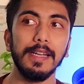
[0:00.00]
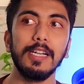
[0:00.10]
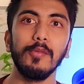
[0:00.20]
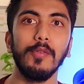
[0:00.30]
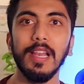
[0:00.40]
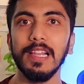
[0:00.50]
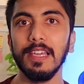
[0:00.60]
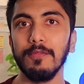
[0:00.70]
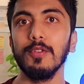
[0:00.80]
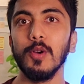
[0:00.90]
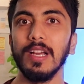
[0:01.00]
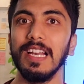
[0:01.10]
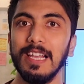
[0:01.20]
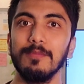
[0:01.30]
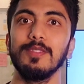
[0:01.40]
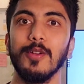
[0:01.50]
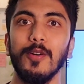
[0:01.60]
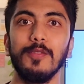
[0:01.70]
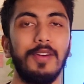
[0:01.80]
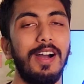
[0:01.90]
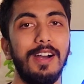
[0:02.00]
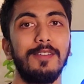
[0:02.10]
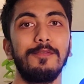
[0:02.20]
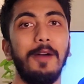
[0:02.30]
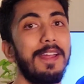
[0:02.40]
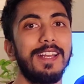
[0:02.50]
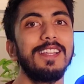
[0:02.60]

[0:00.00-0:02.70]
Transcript: It will give you a glimpse of our final